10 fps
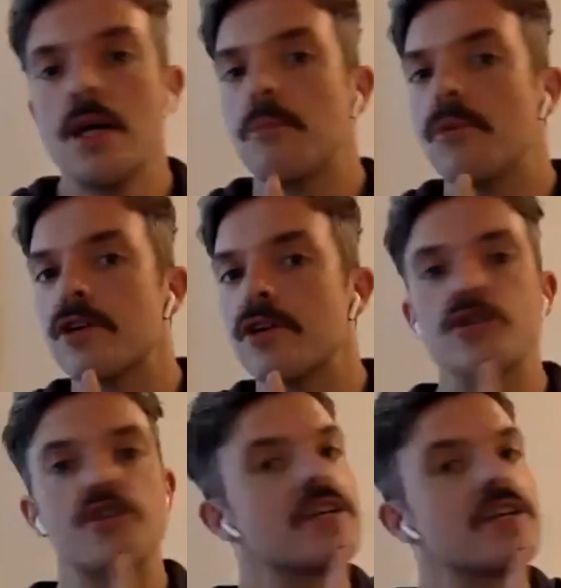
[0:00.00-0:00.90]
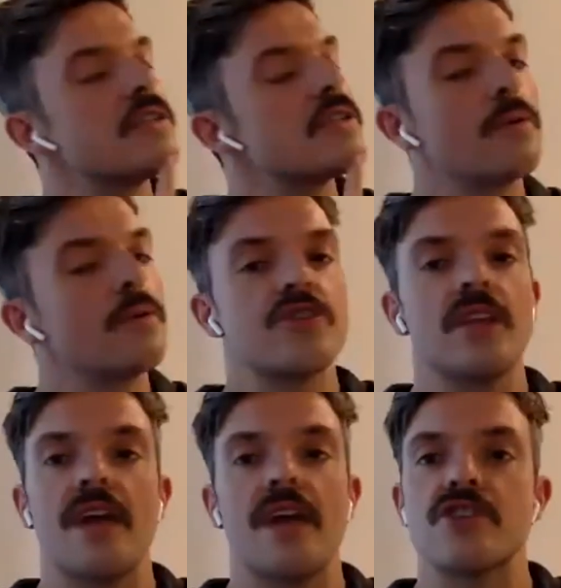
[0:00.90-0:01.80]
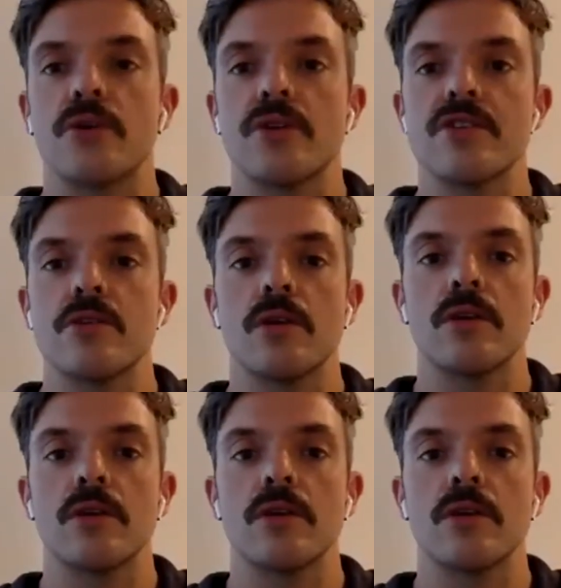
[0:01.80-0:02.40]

Bring your chin towards your left shoulder so you look